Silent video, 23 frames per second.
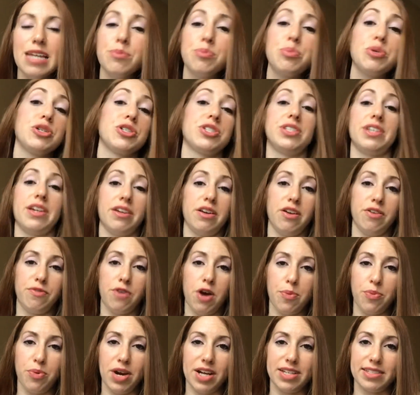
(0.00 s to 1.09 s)
8% of
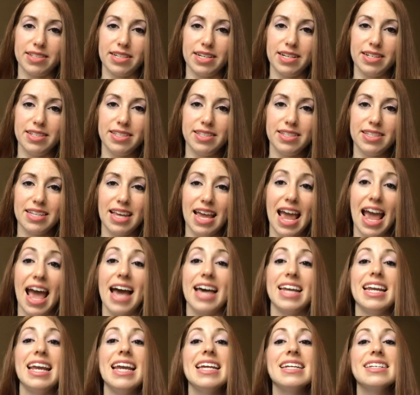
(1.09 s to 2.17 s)
our presidents
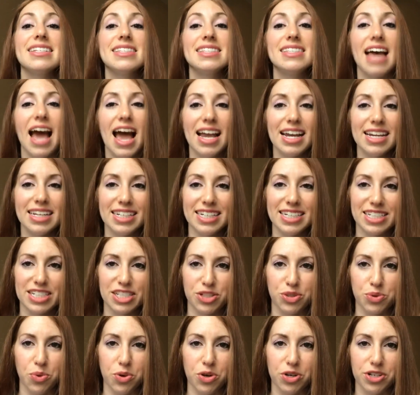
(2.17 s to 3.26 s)
had anxiety
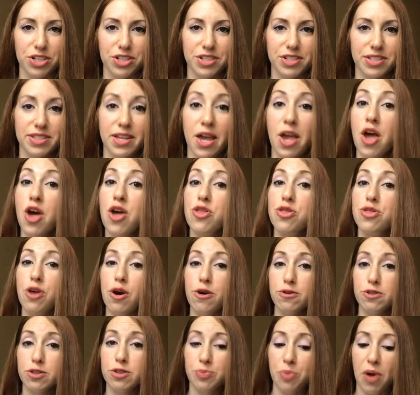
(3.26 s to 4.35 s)
disorders.
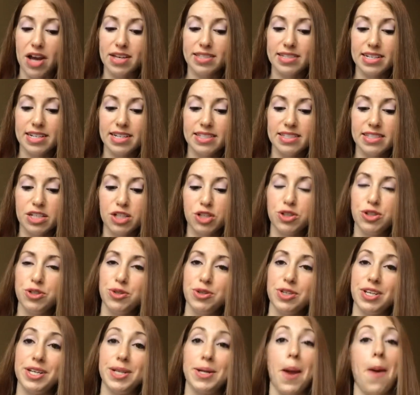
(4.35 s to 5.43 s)
Those presidents
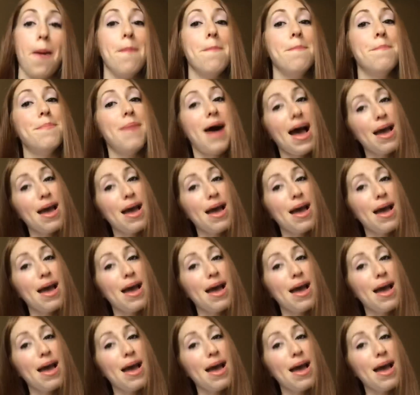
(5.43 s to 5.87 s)
included my